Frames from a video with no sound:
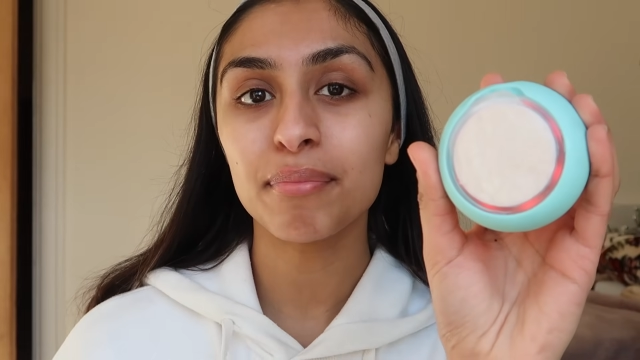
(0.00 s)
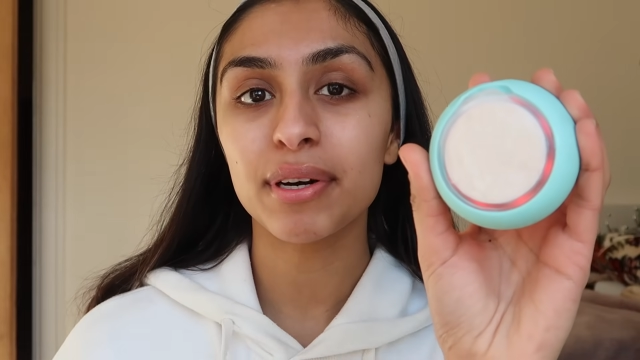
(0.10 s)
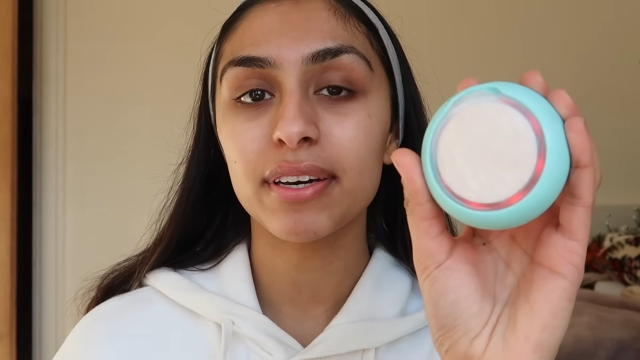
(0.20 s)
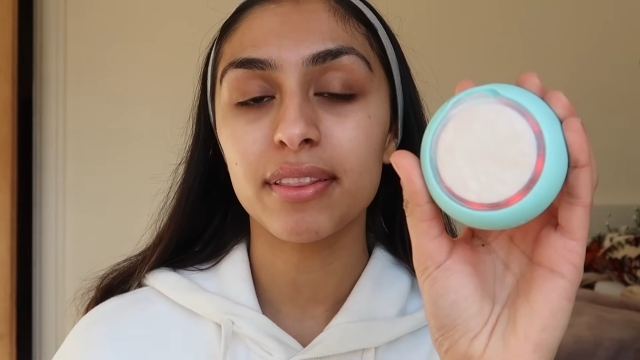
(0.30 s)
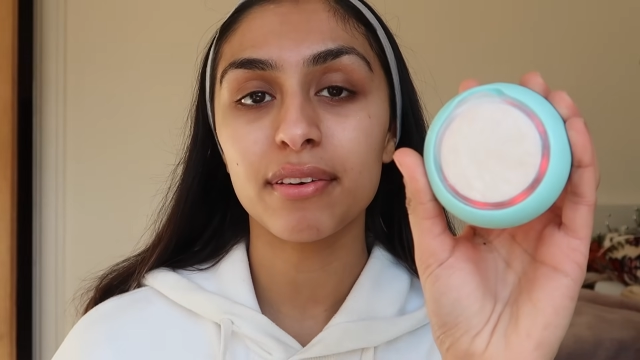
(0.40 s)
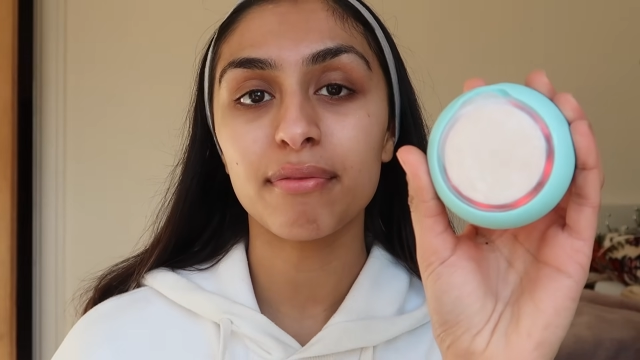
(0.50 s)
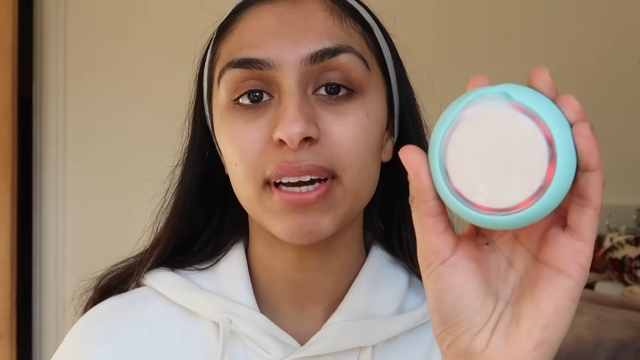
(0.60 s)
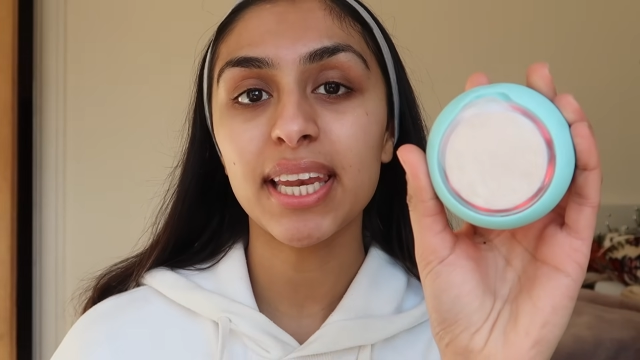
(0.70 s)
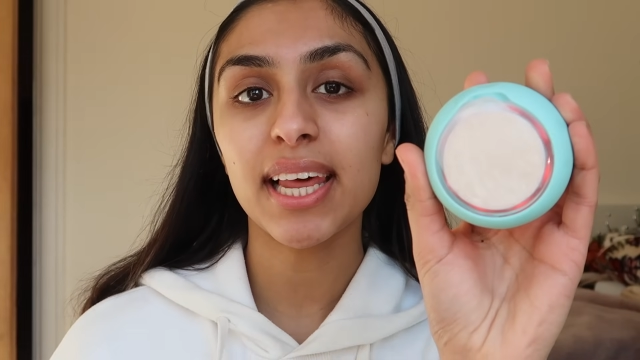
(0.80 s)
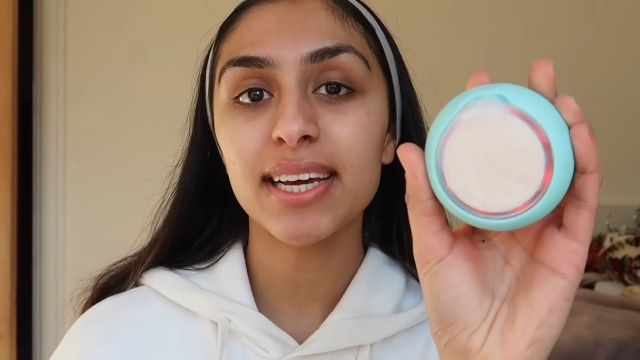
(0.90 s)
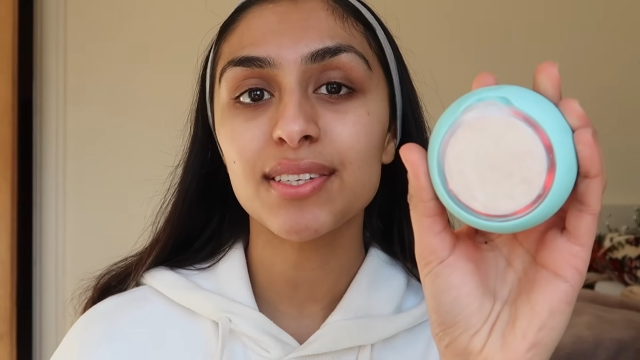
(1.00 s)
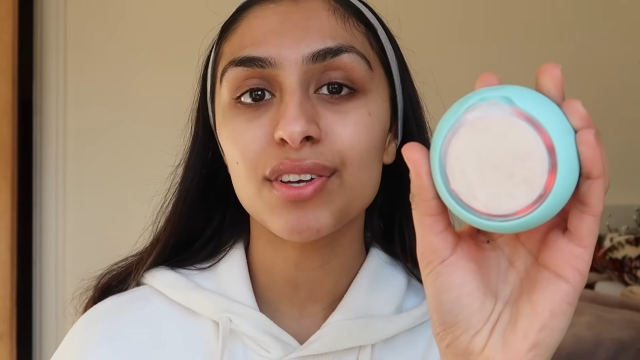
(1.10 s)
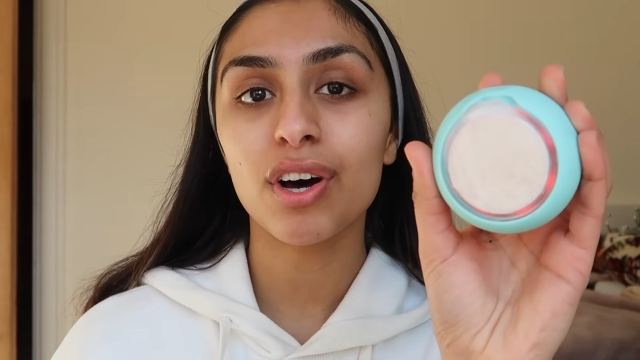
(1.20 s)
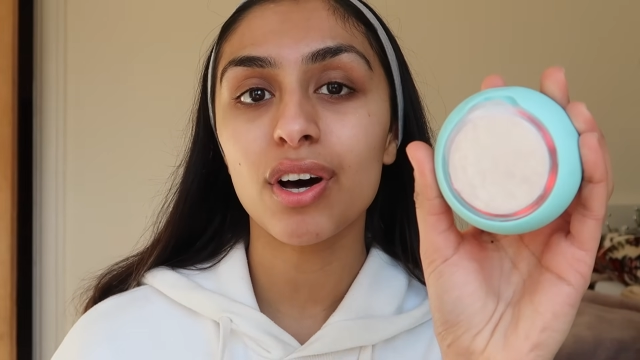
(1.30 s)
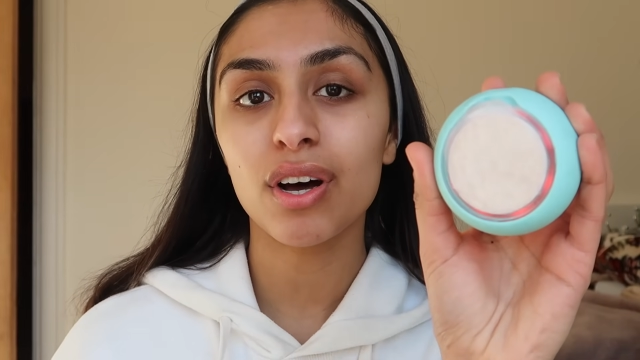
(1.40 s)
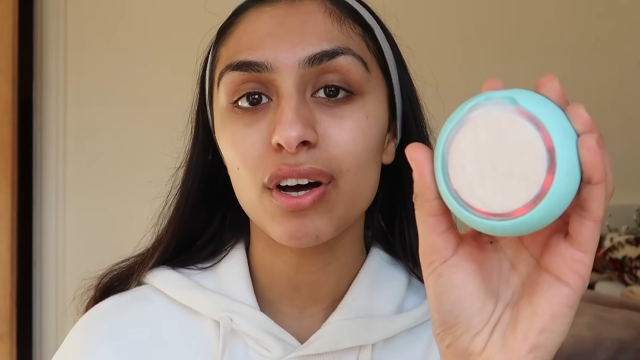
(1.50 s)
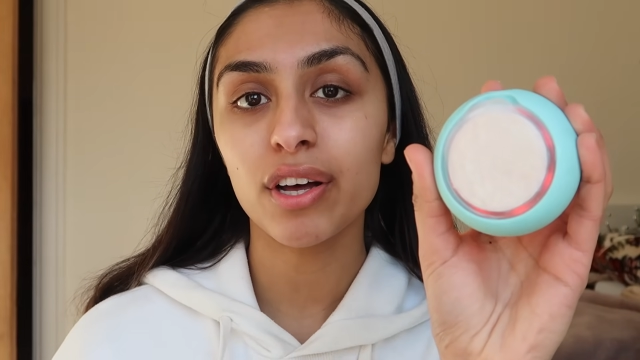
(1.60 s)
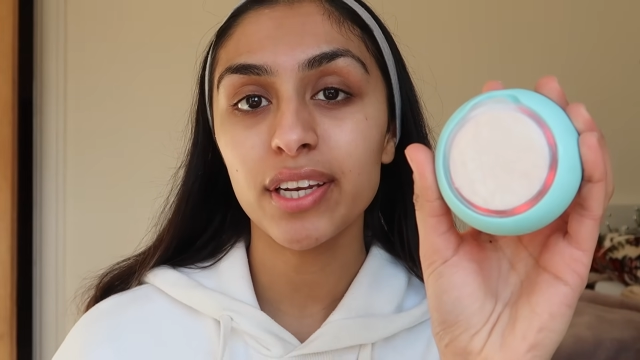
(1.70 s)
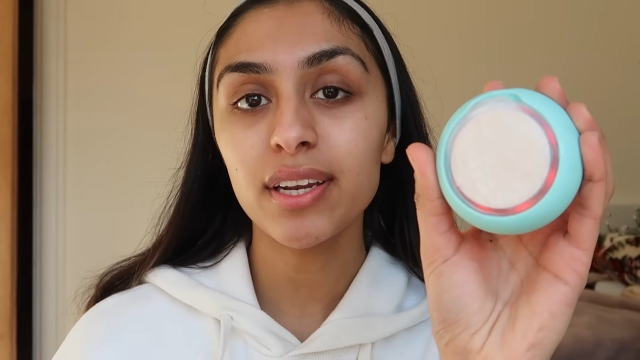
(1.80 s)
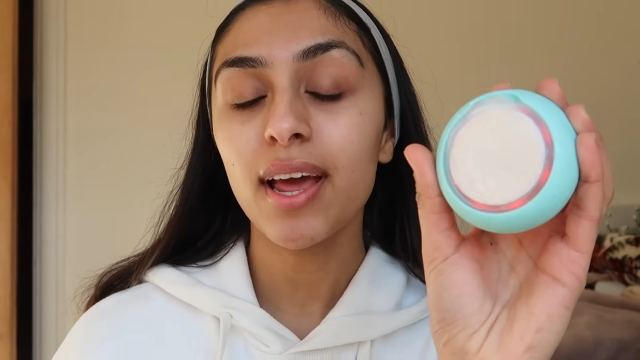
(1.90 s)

but the red lights are on.